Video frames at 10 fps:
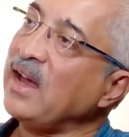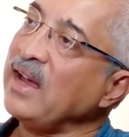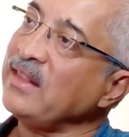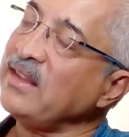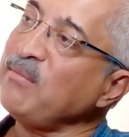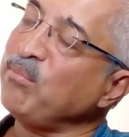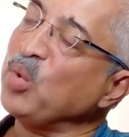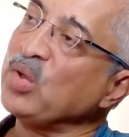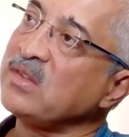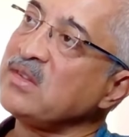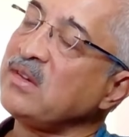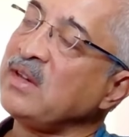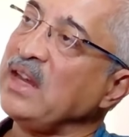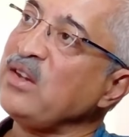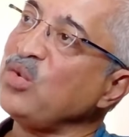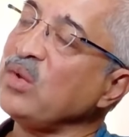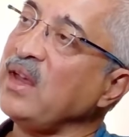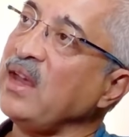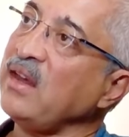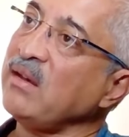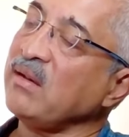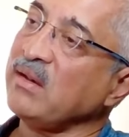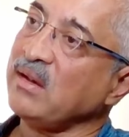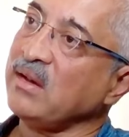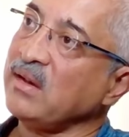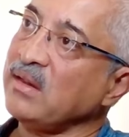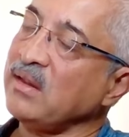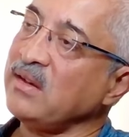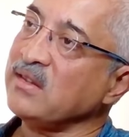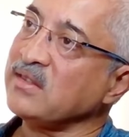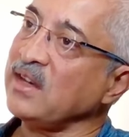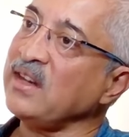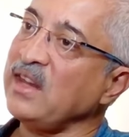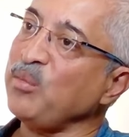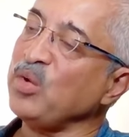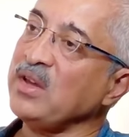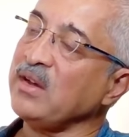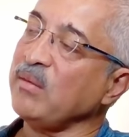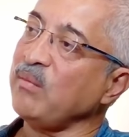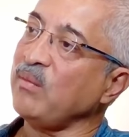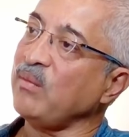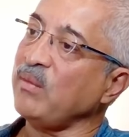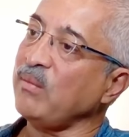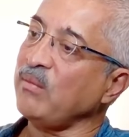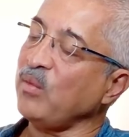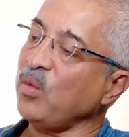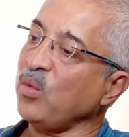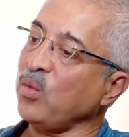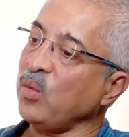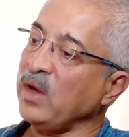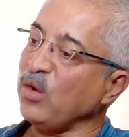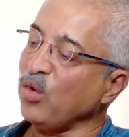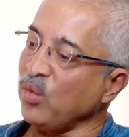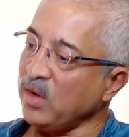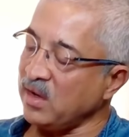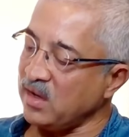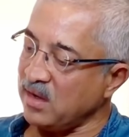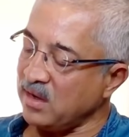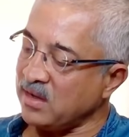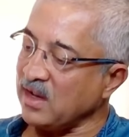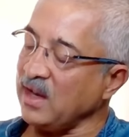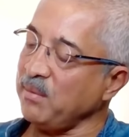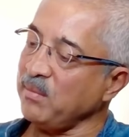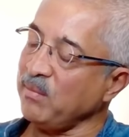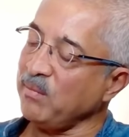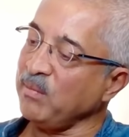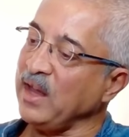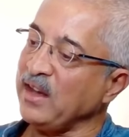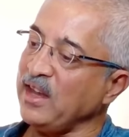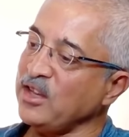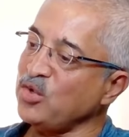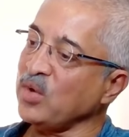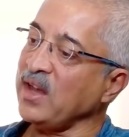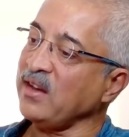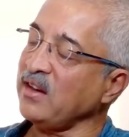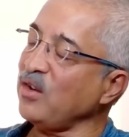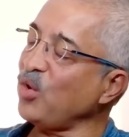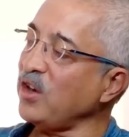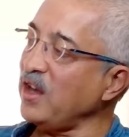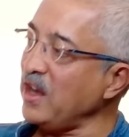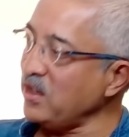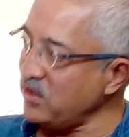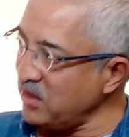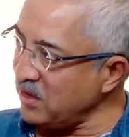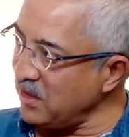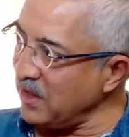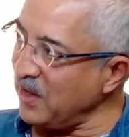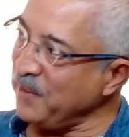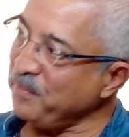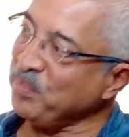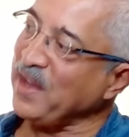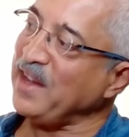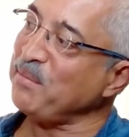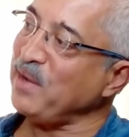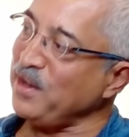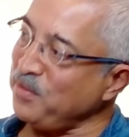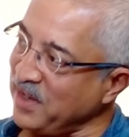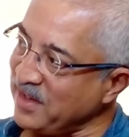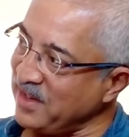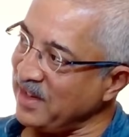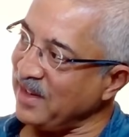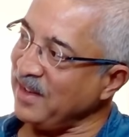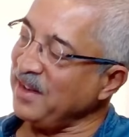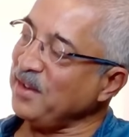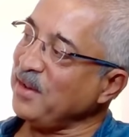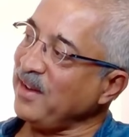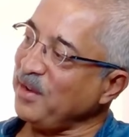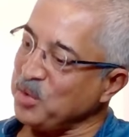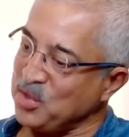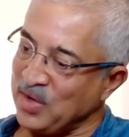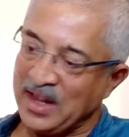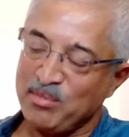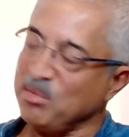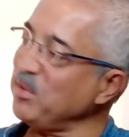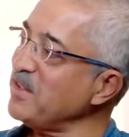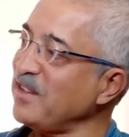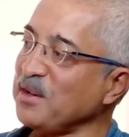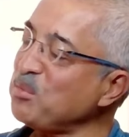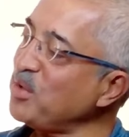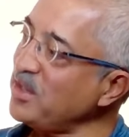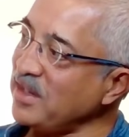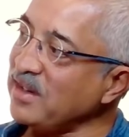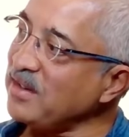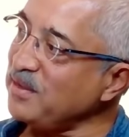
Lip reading: I think both tend to gain. The design team will over time get educated on engineering and manufacturing, which will help them in the second project.